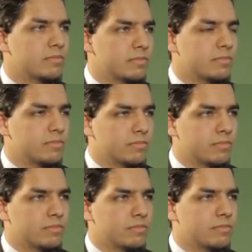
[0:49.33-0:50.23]

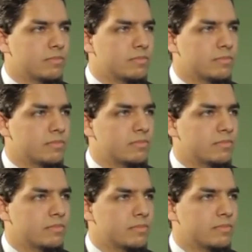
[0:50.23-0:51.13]

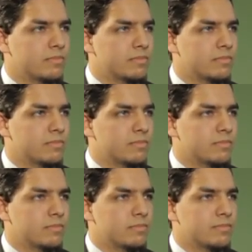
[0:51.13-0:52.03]

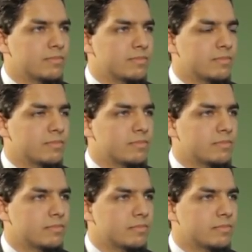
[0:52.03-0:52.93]

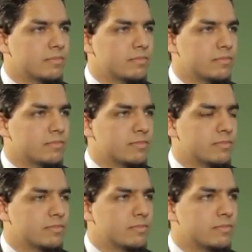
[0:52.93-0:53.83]

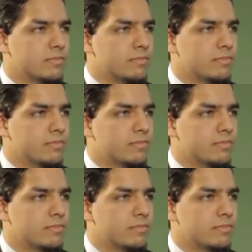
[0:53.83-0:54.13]
No words are spoken by the person on screen.